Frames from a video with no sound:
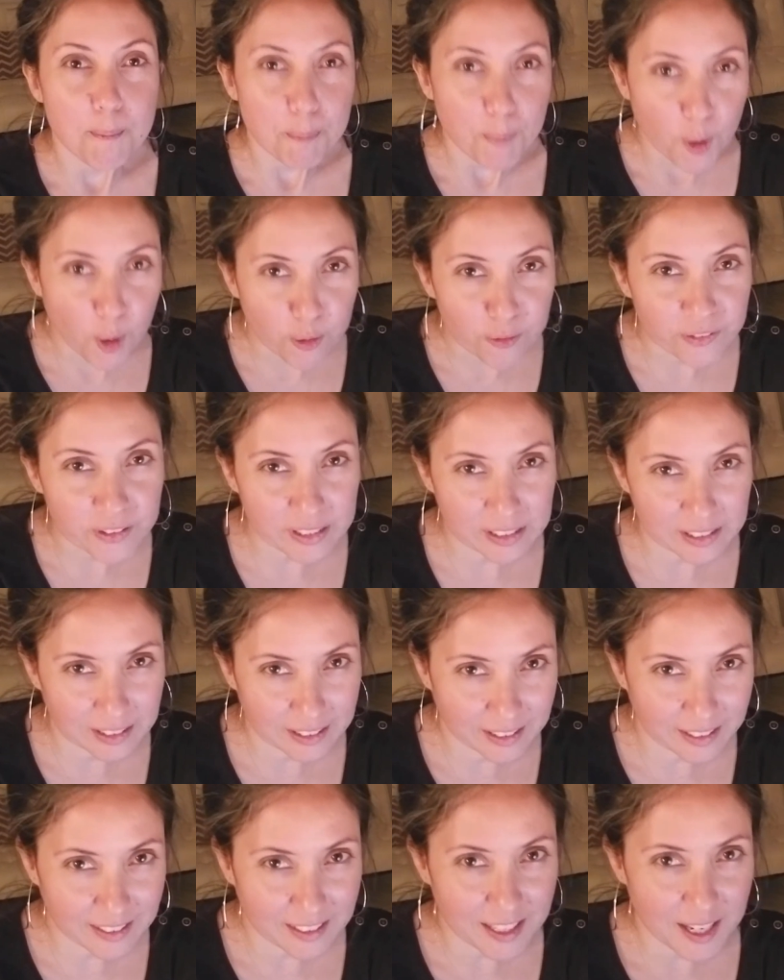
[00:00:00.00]

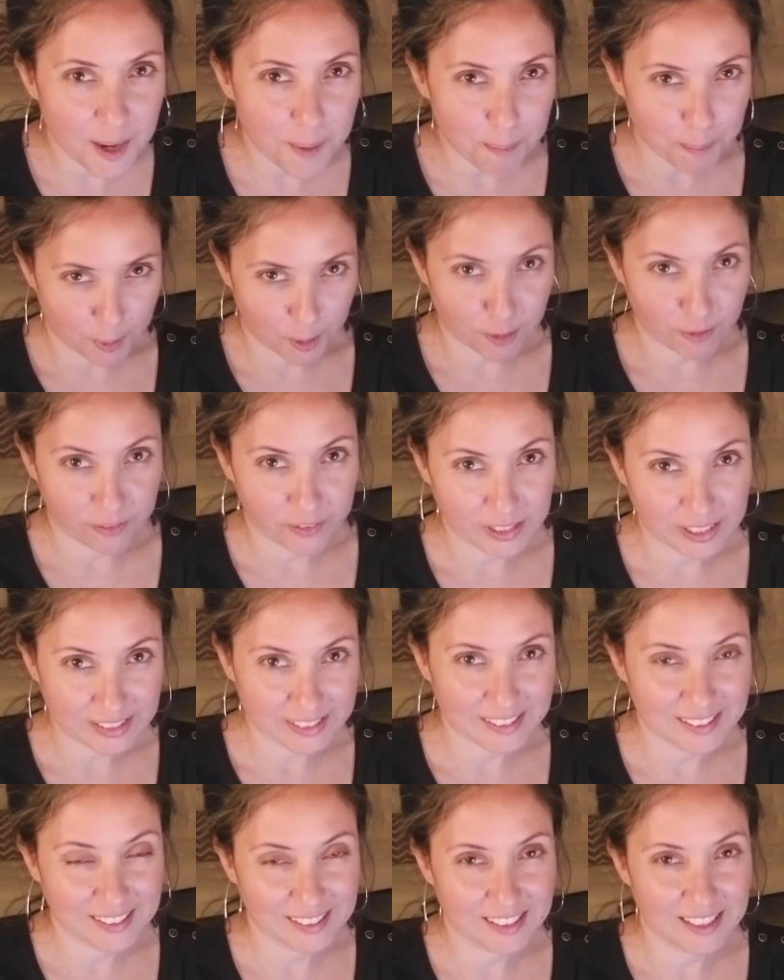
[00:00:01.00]
Perfectly
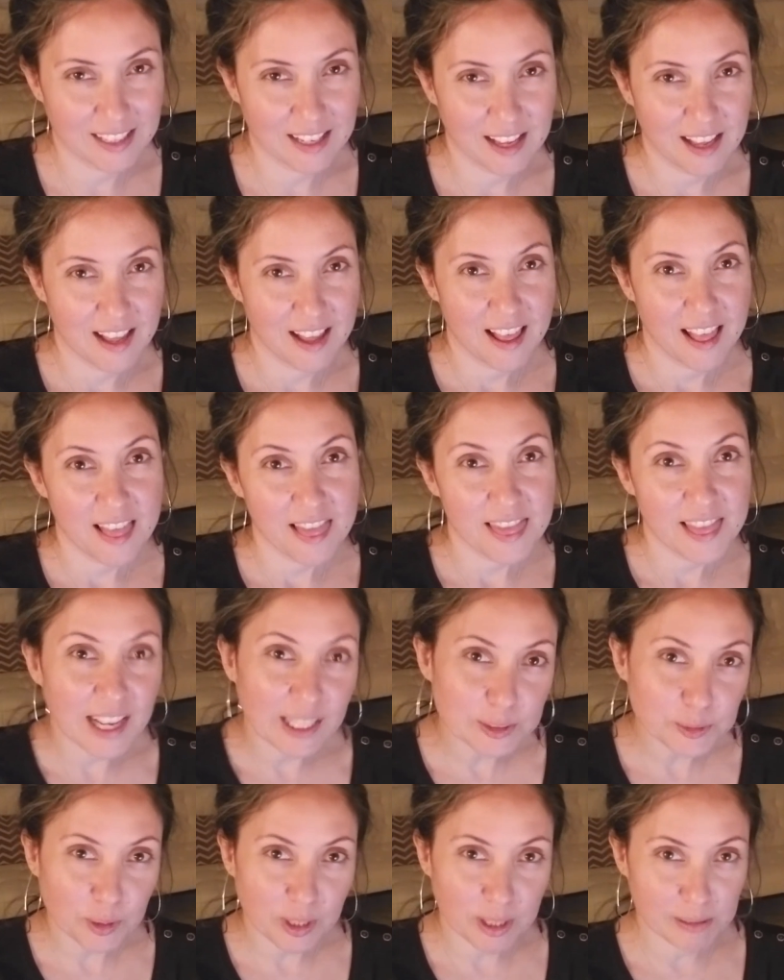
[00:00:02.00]
imperfect.
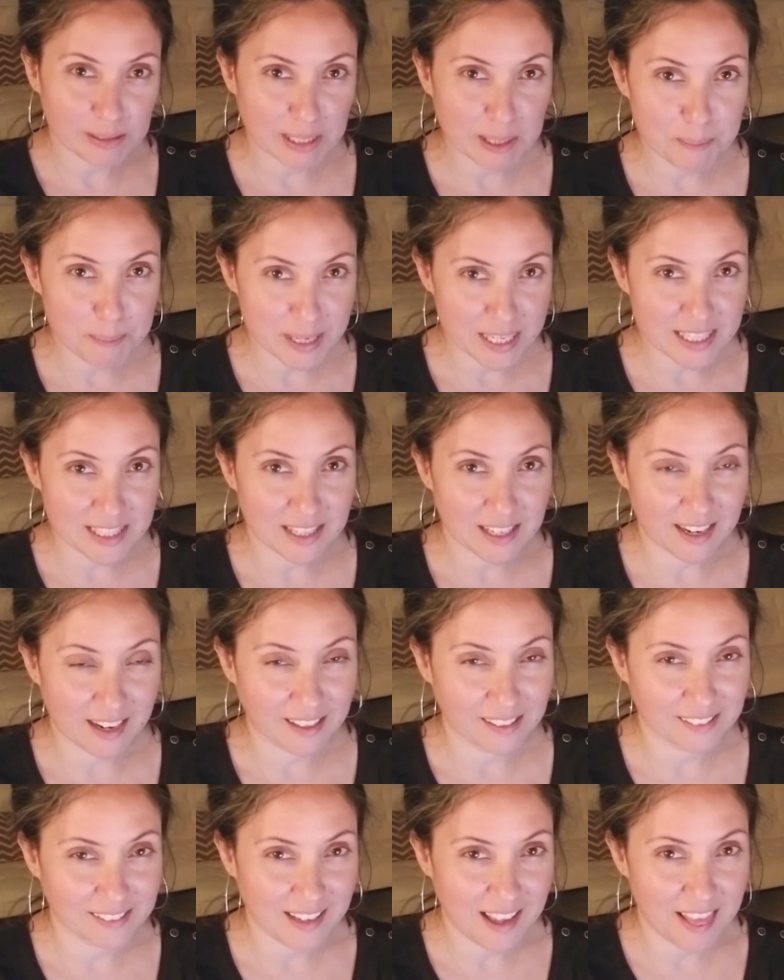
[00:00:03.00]
That's what I'm gonna be
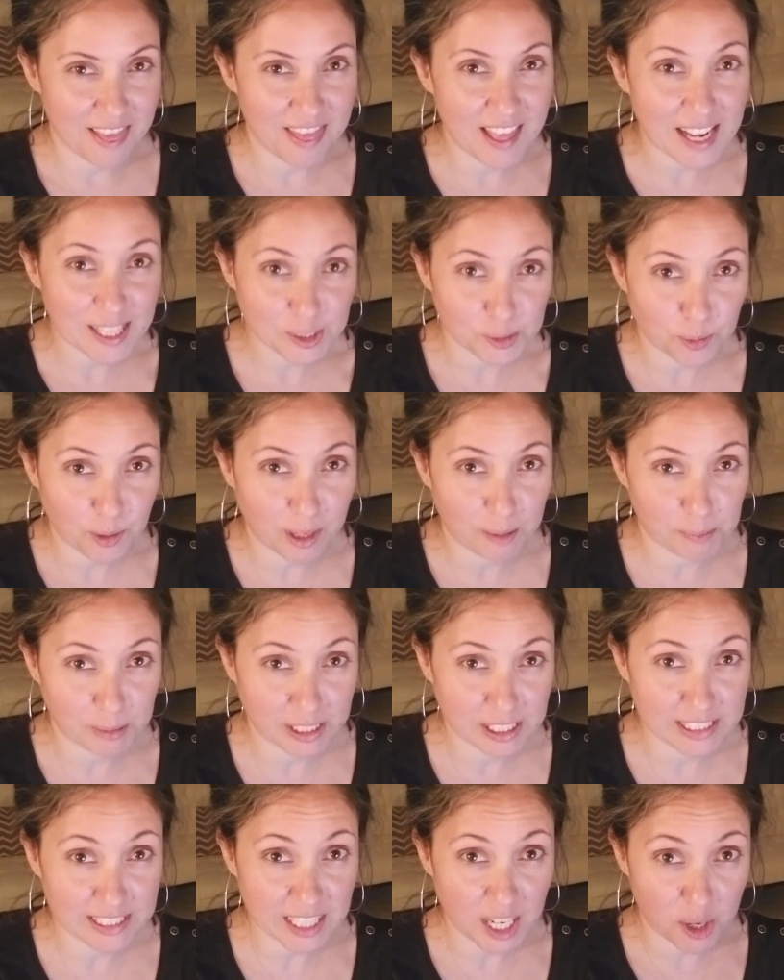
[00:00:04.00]
today. That's what I'm
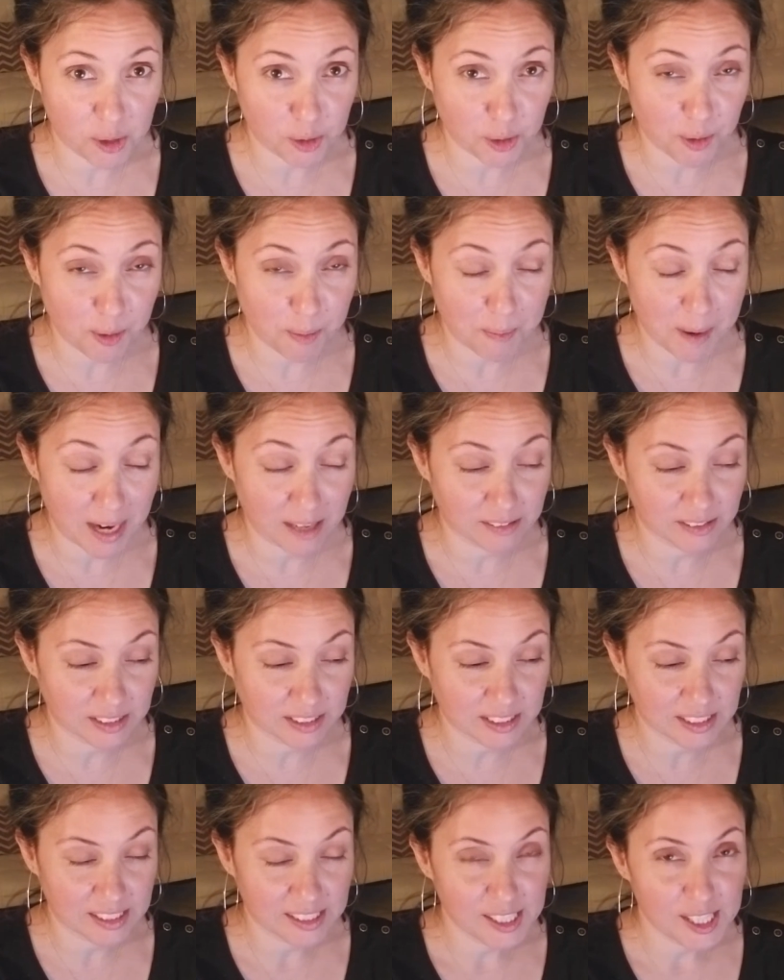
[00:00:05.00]
gonna tell you about.
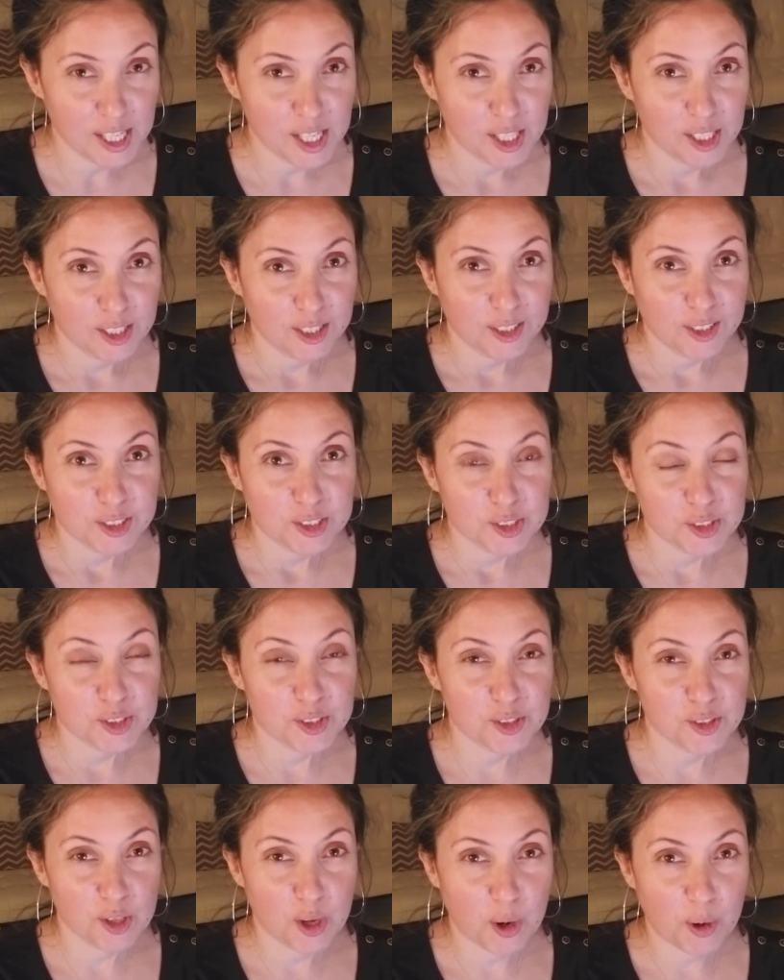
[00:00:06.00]

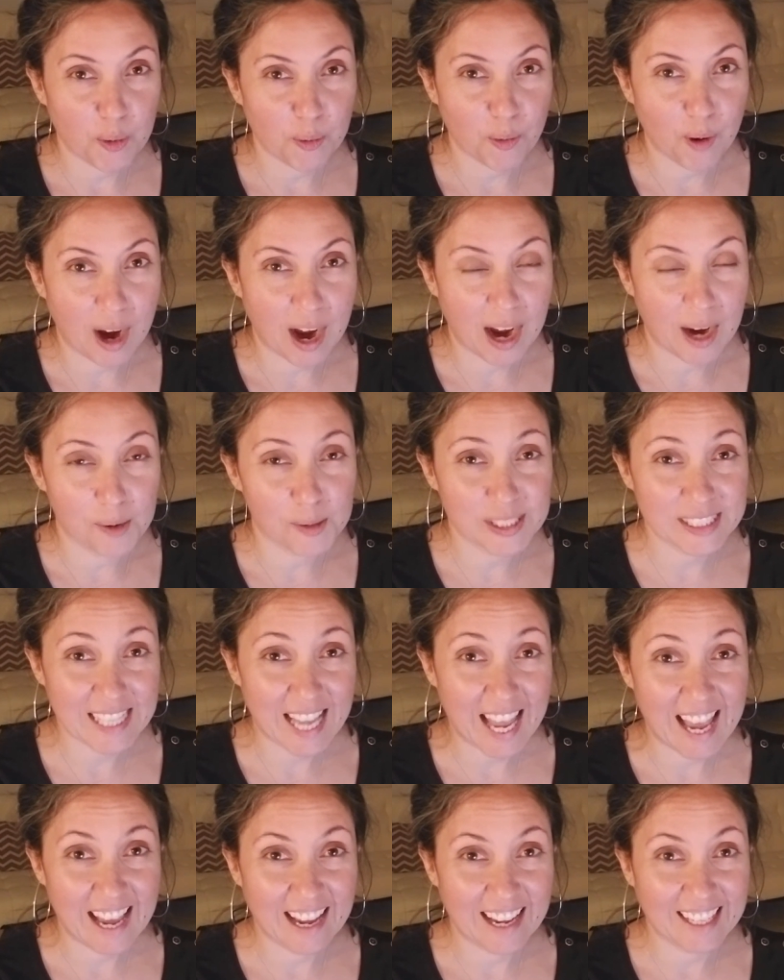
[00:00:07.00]
So I was
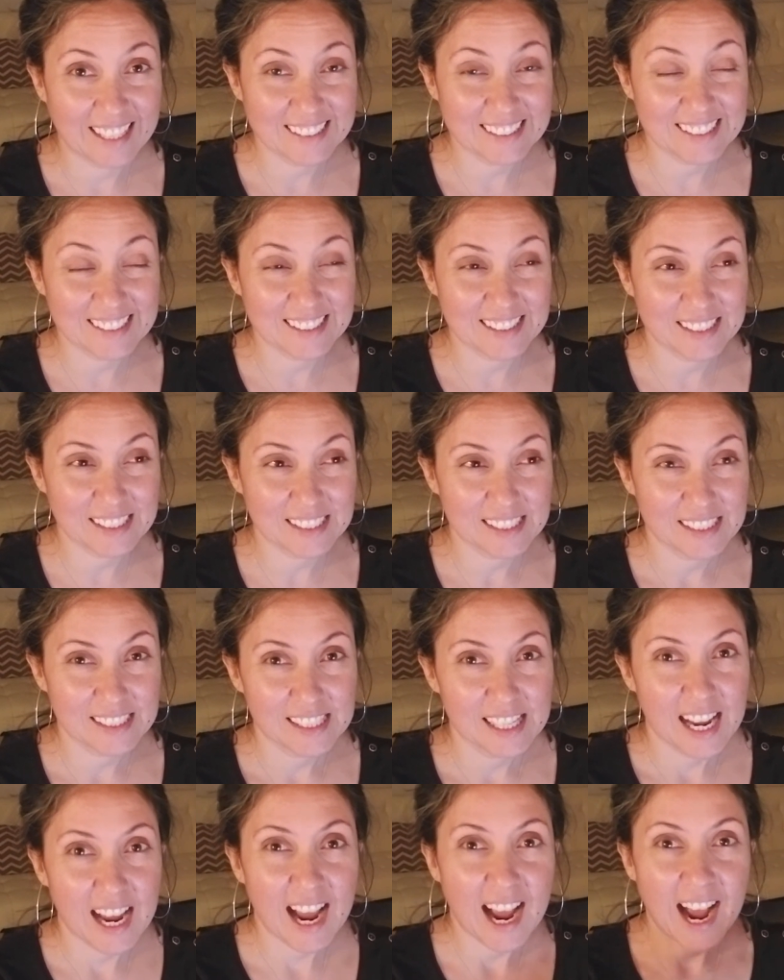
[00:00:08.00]
asked,
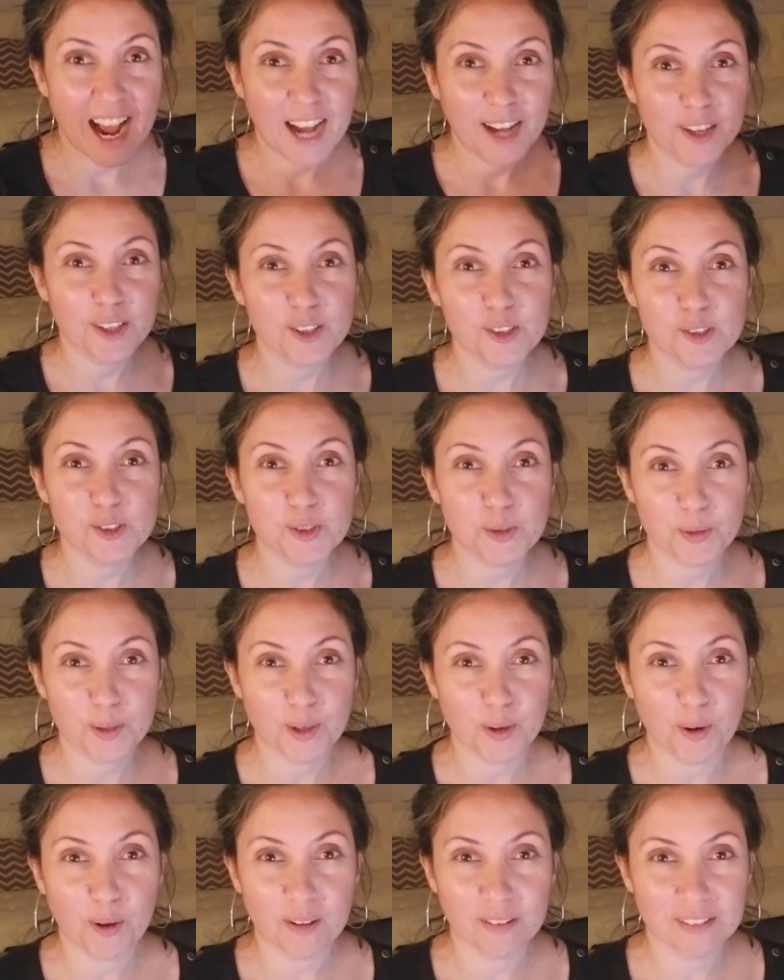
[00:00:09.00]
how do you do it
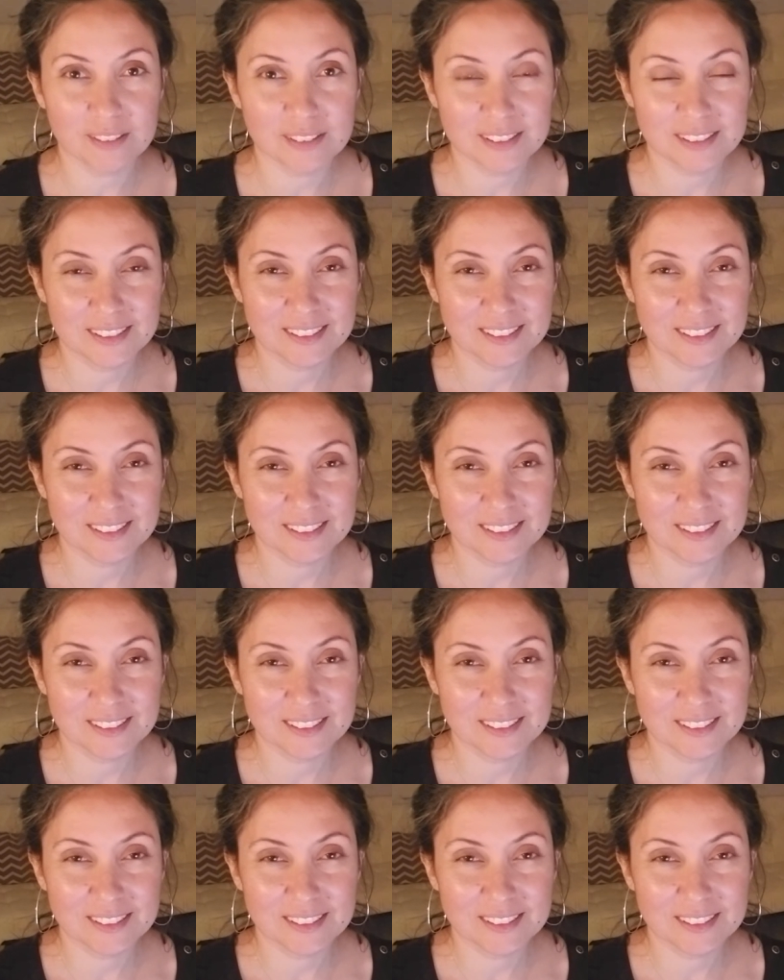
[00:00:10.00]
all?